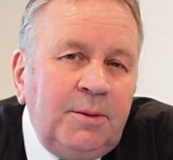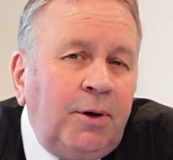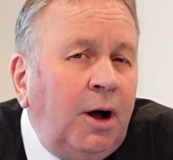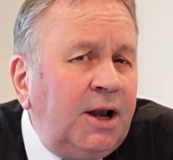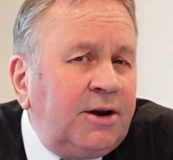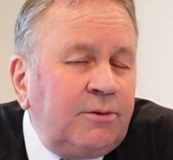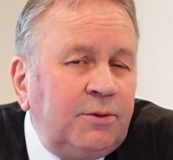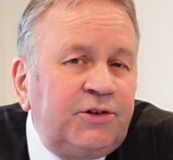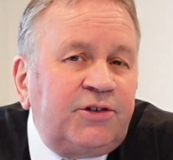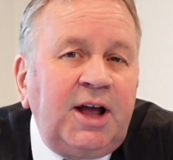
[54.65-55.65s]
Pilate
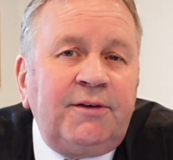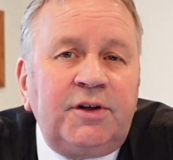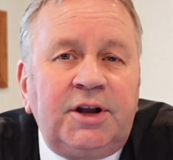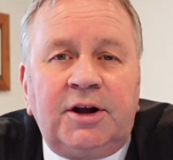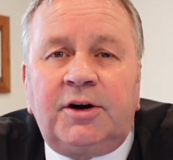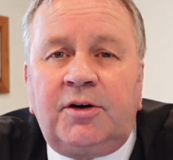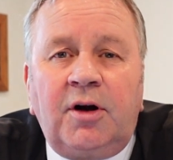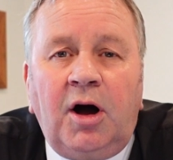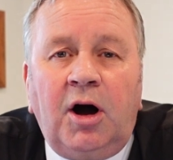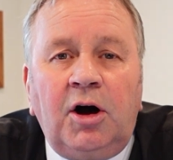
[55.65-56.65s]
was
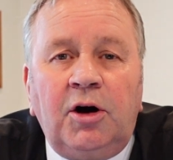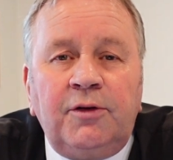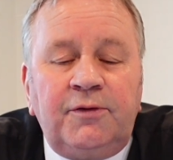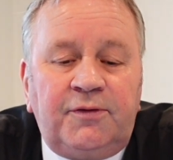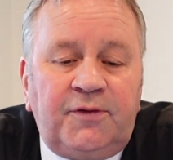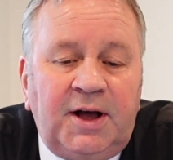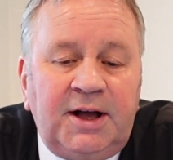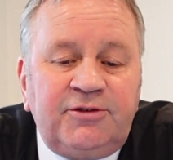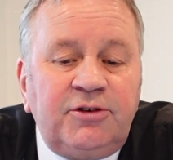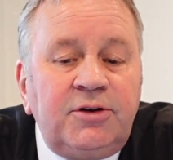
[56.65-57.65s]
governor of
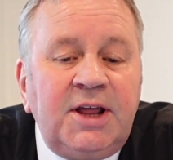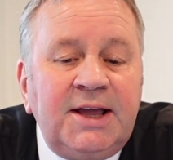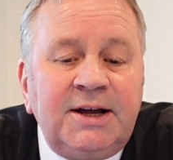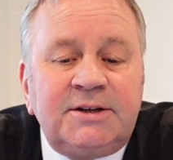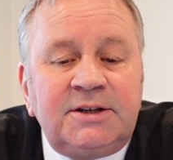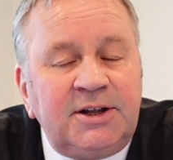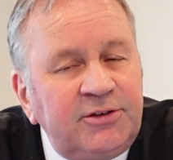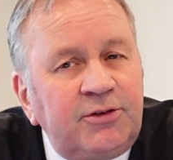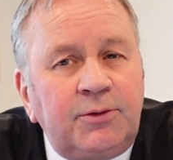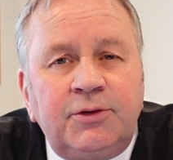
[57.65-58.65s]
Judea
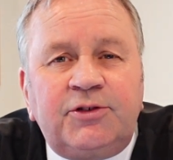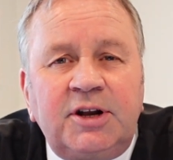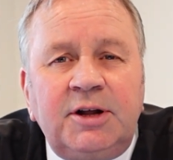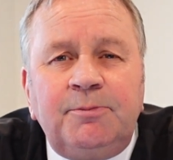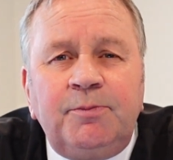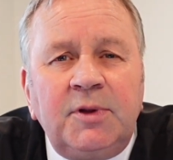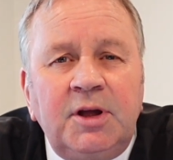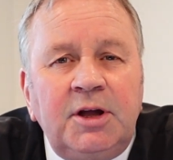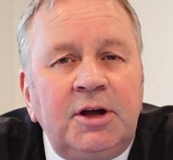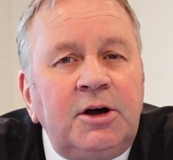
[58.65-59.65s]
and Jerusalem
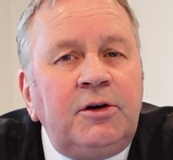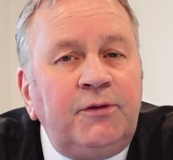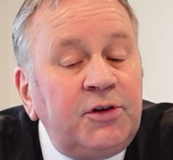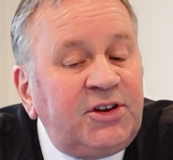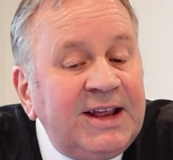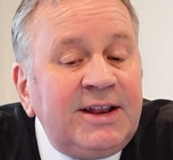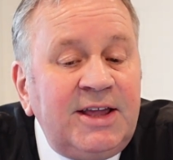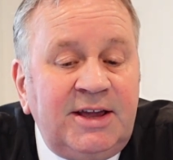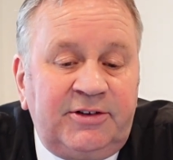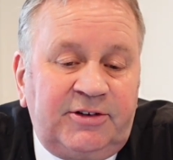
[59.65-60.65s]
for 10
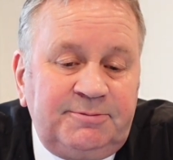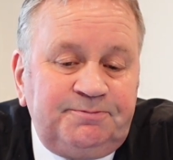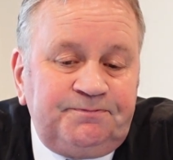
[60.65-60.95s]
years.